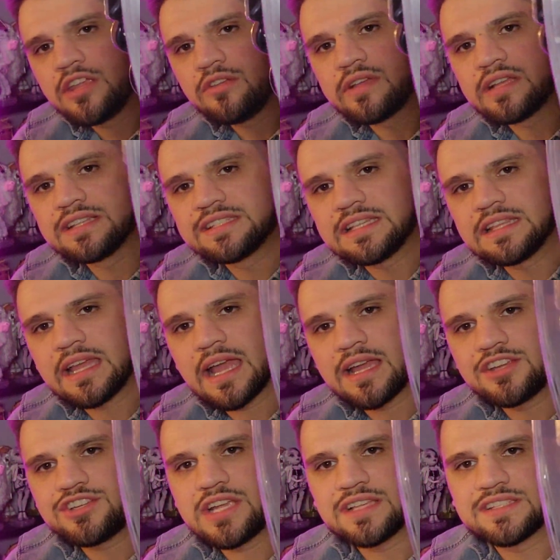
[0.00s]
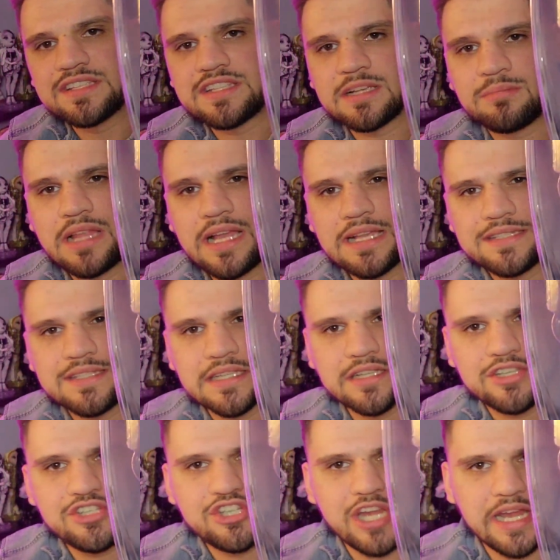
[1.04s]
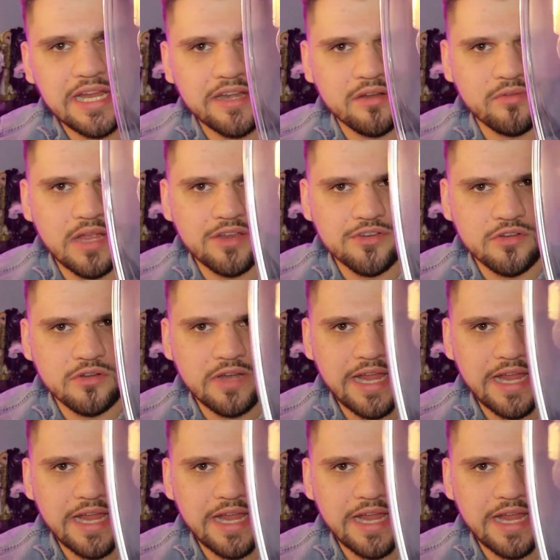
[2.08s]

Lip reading: you can see that she has this like plastic chain around her